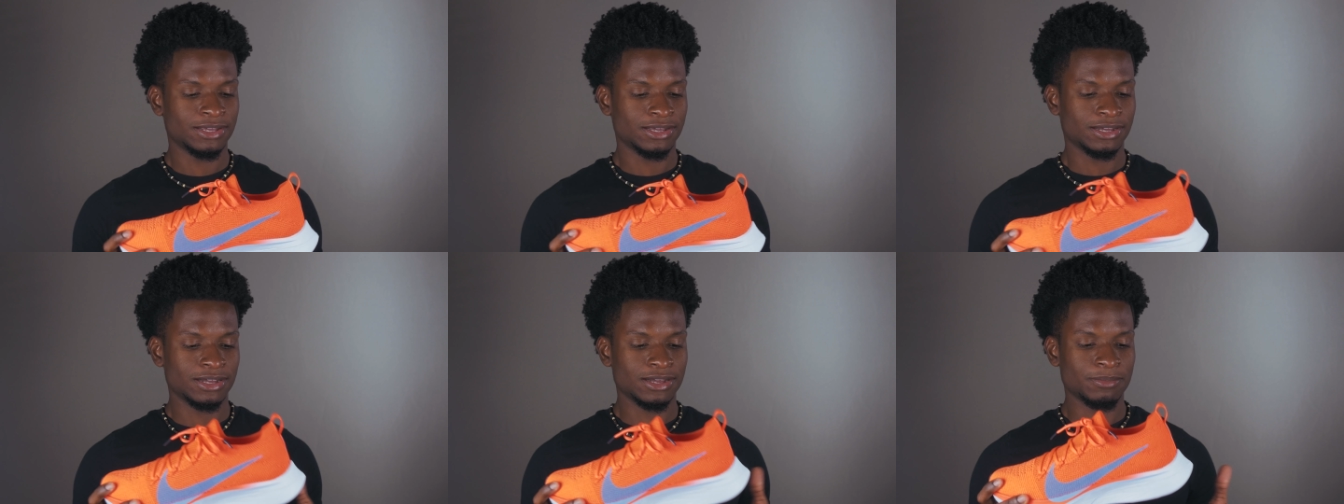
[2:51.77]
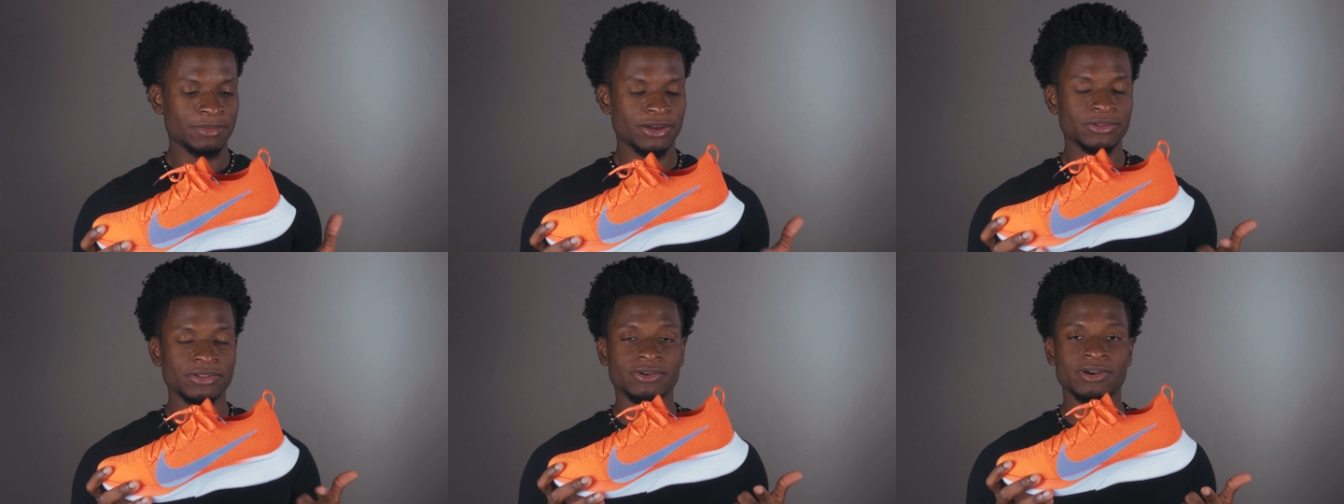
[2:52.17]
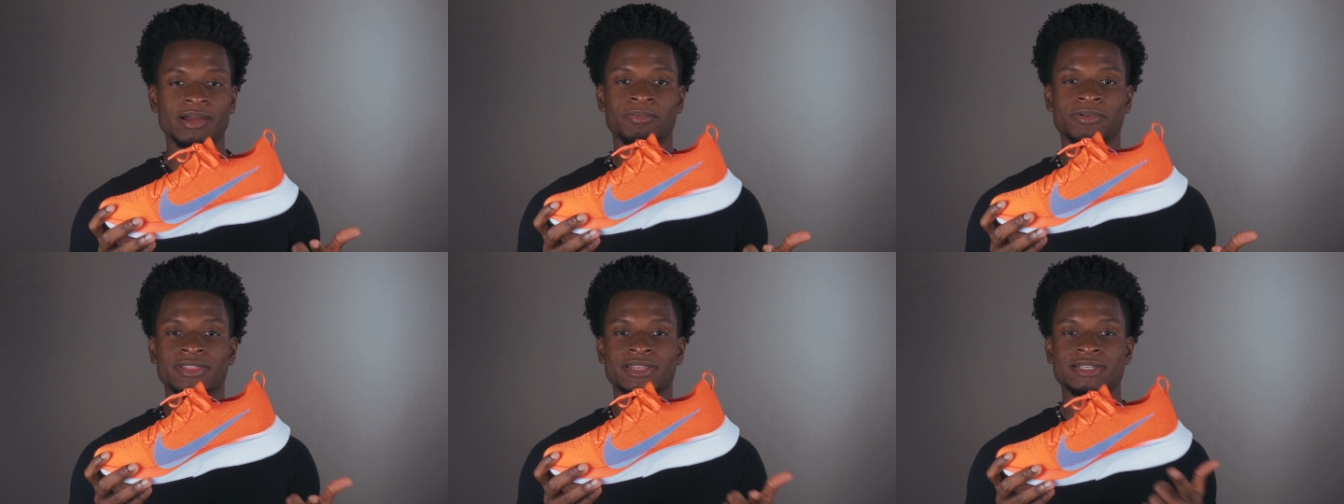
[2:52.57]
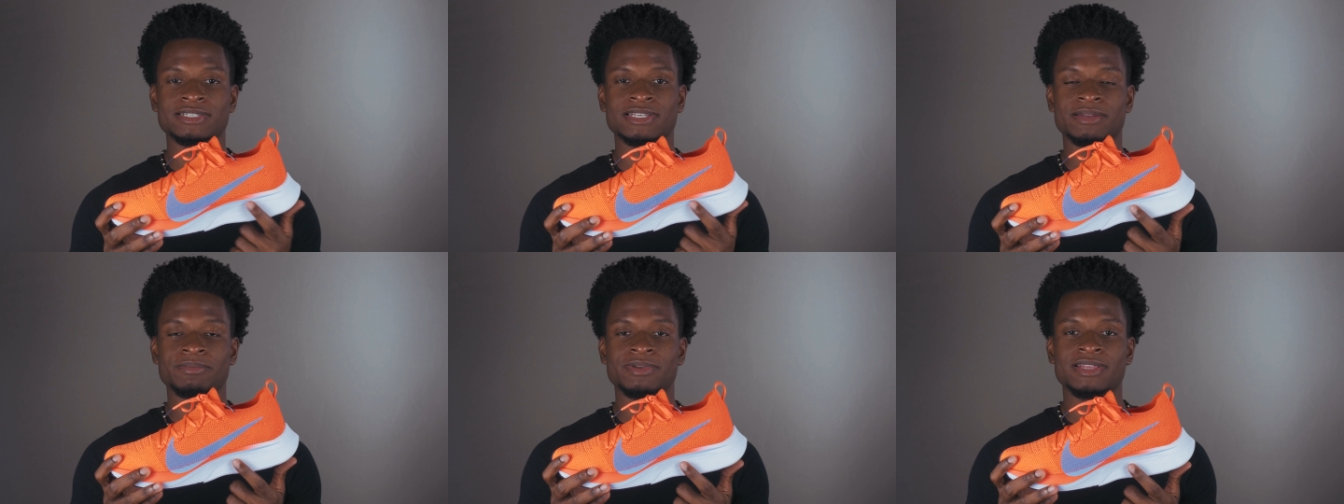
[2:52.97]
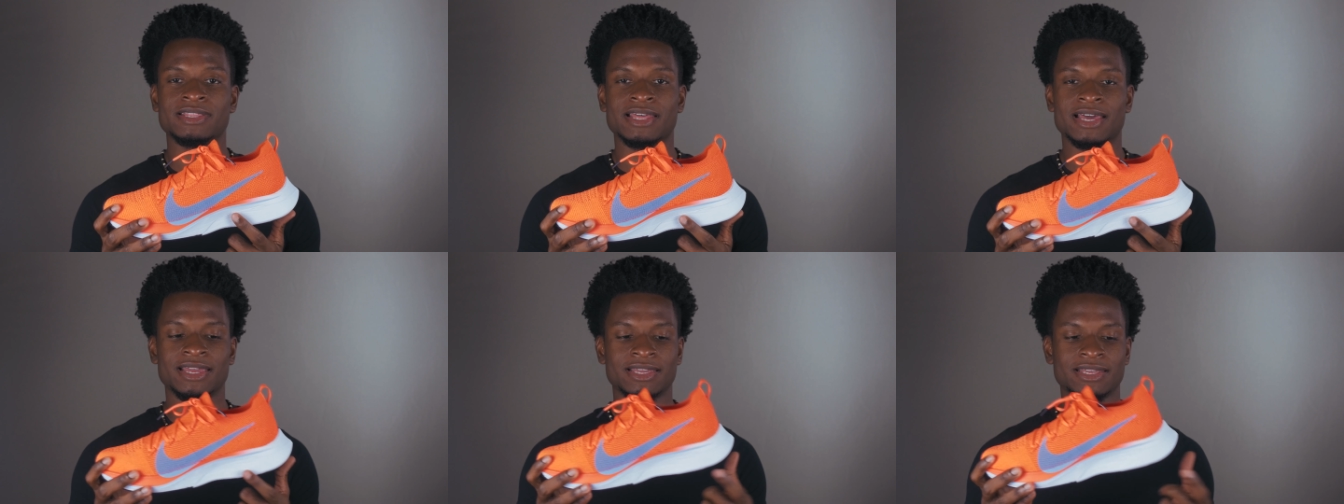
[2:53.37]
Uh, my only gripe with it is going to be
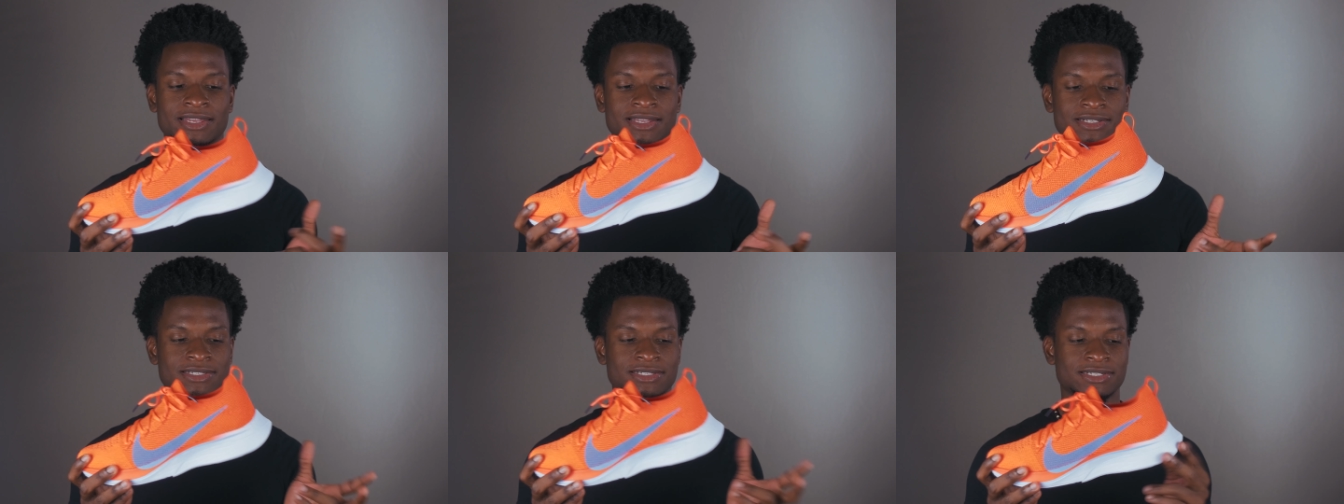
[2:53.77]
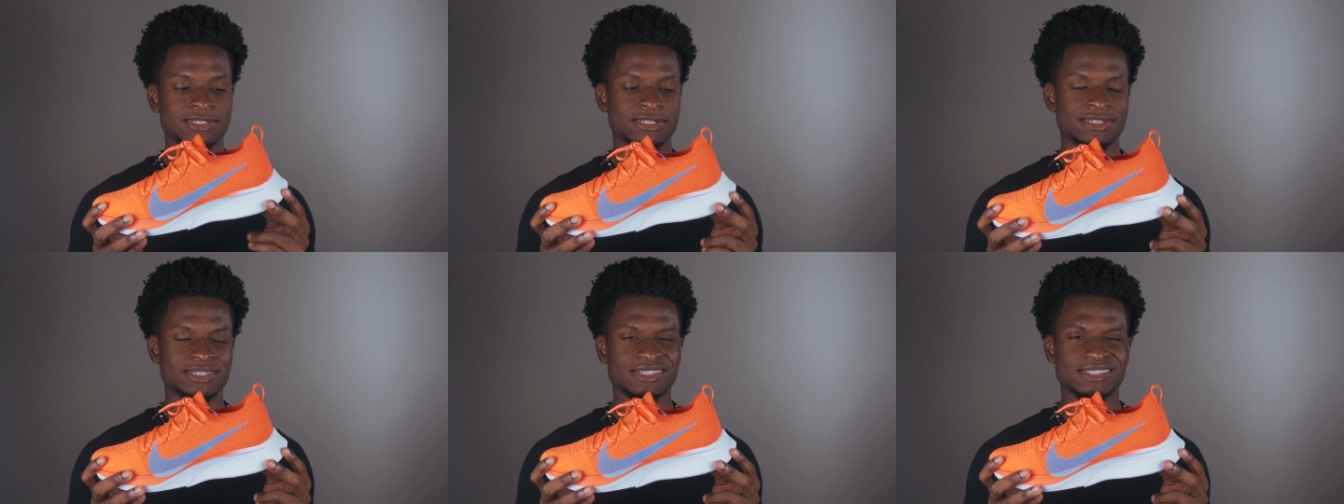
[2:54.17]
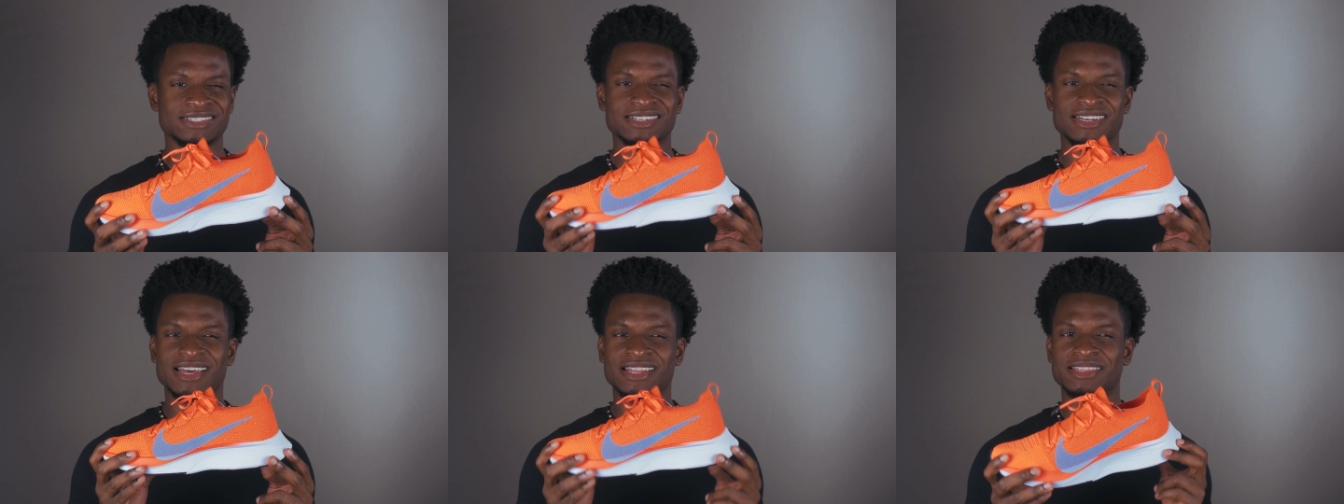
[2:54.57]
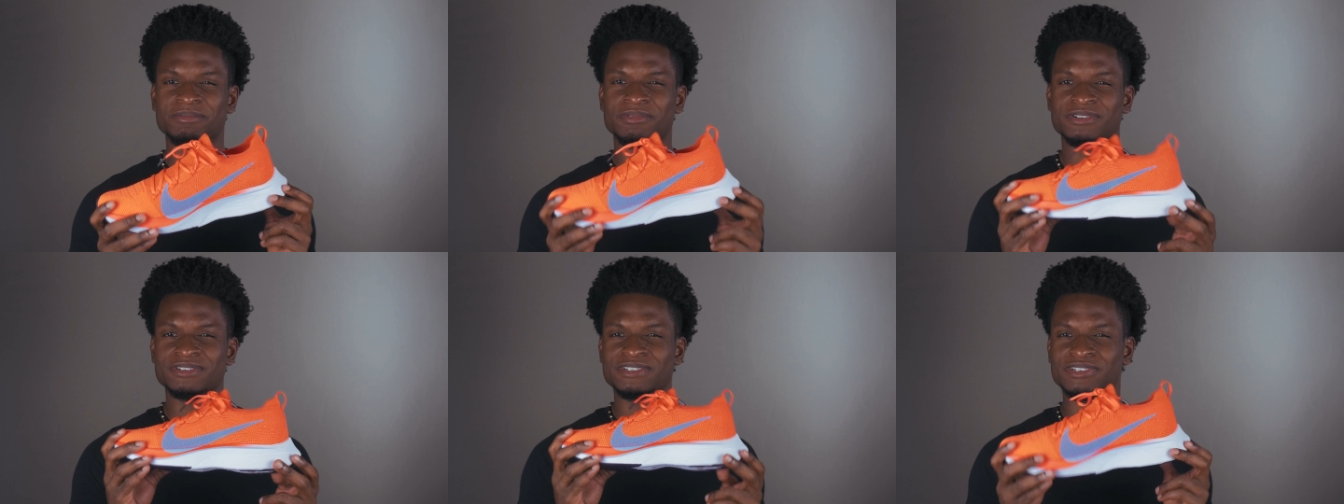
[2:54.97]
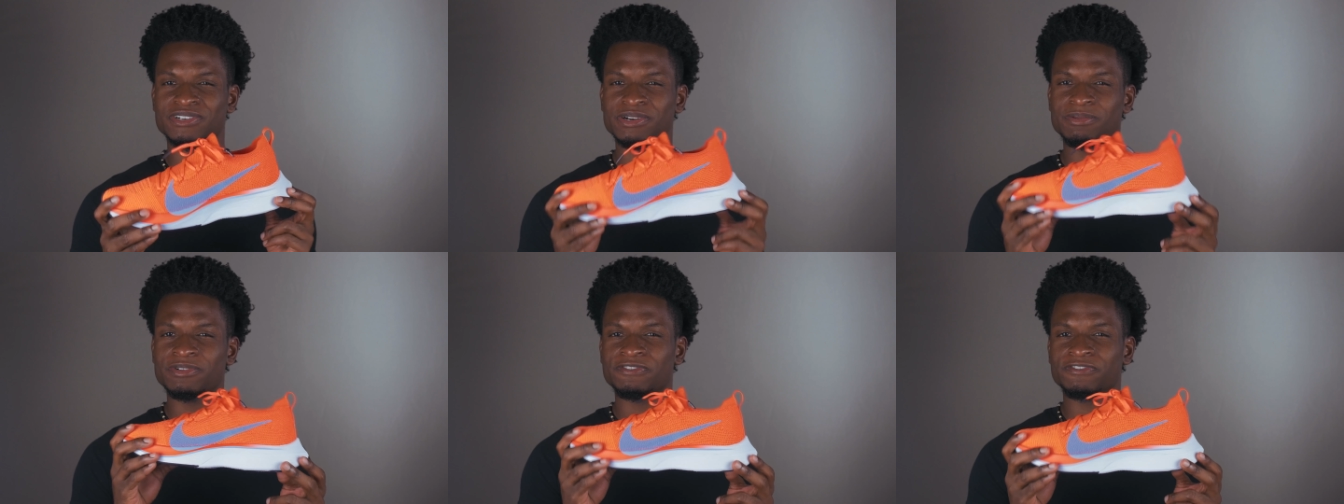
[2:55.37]
that it is not the most
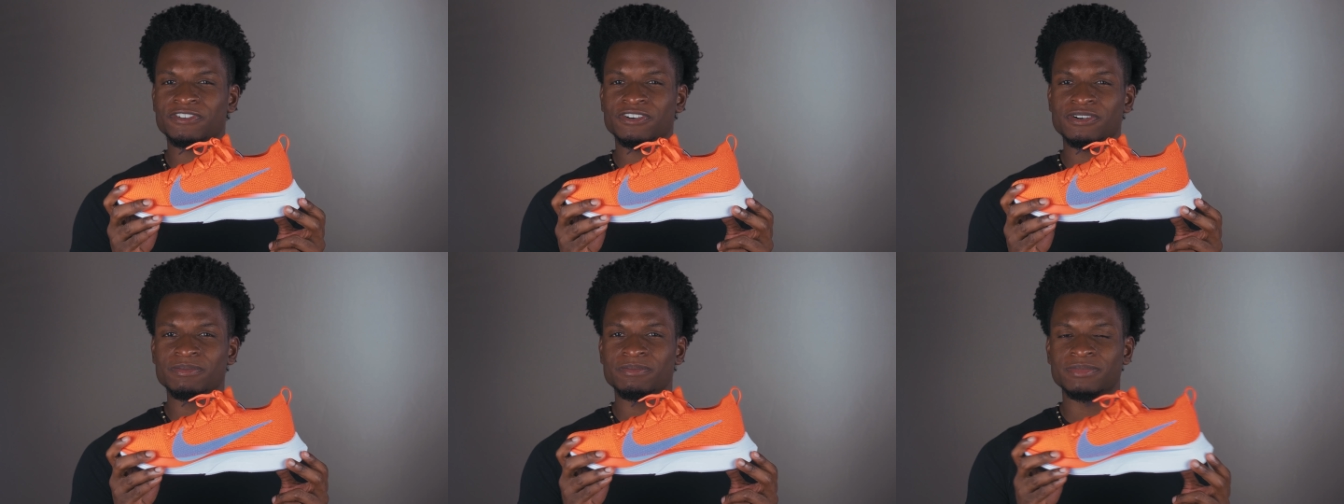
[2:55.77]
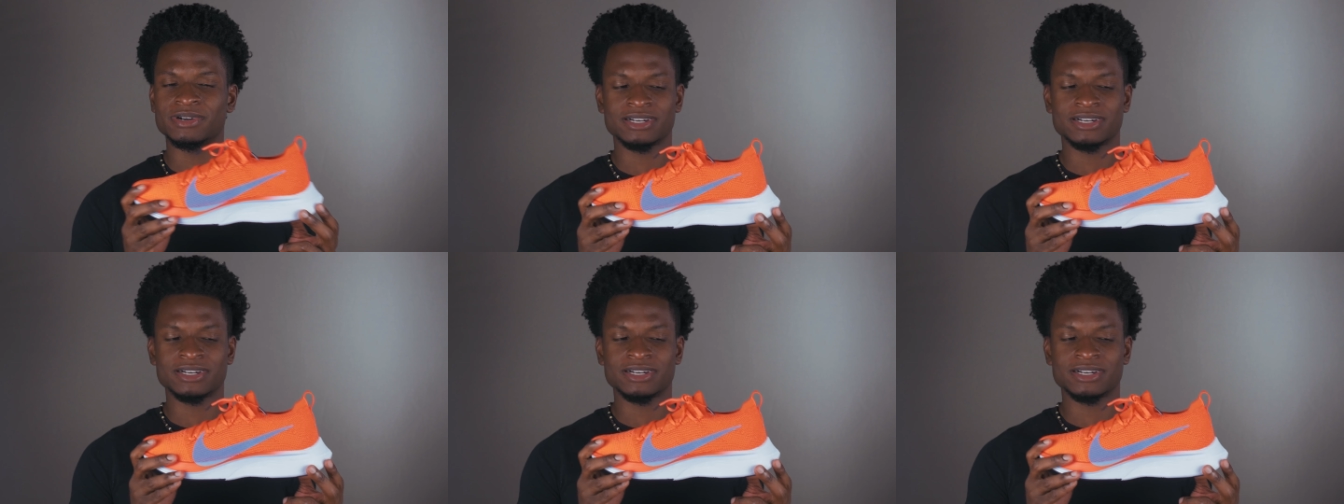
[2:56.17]
durable foam.